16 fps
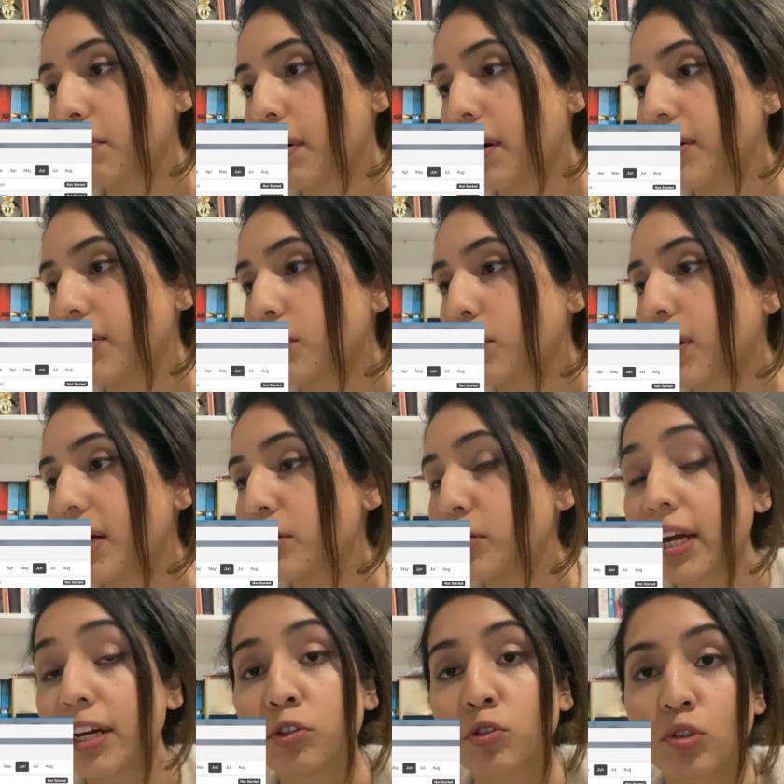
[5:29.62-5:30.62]
by your
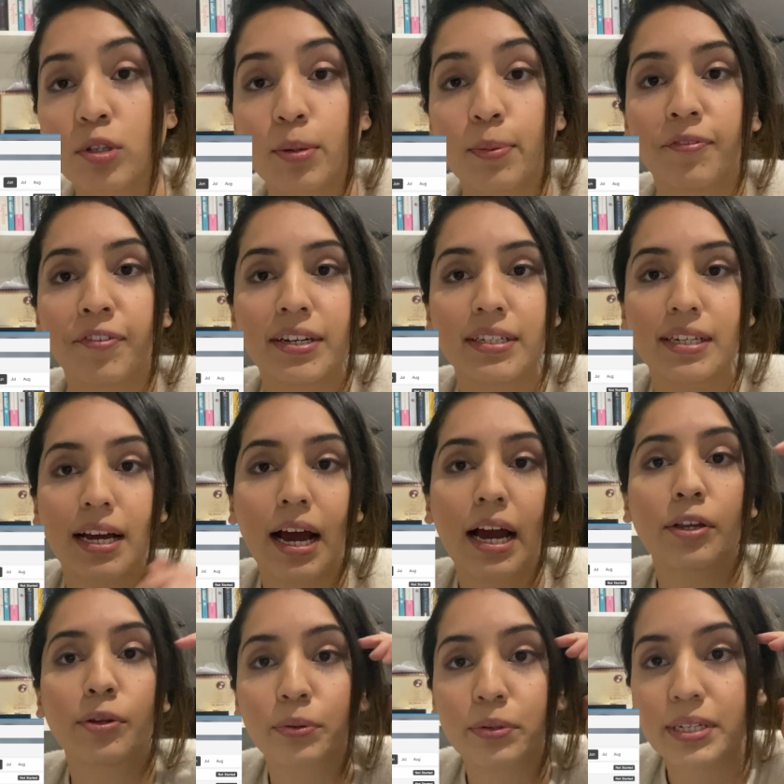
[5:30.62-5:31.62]
educational supervisor
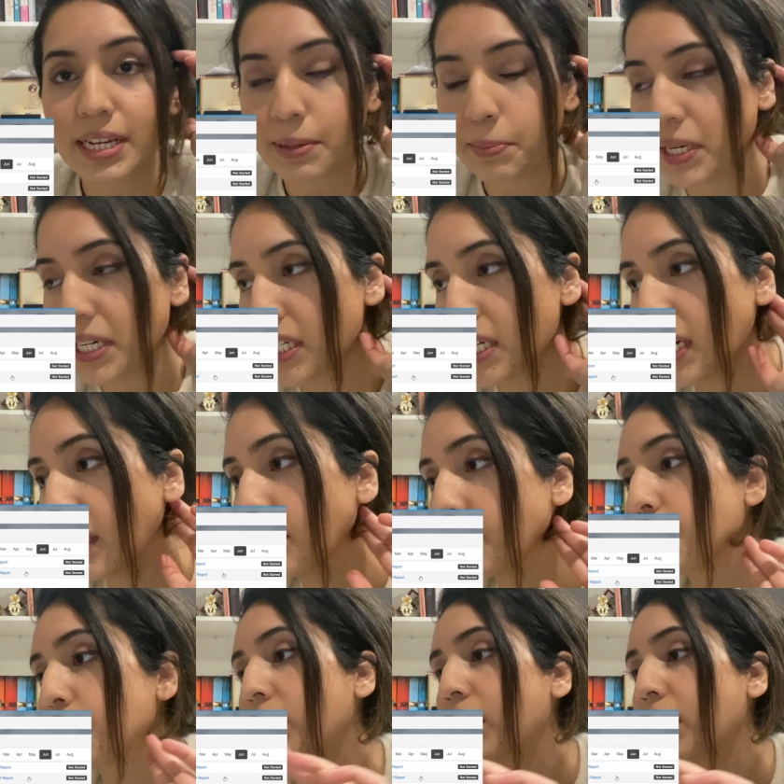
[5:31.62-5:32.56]
and your TPD.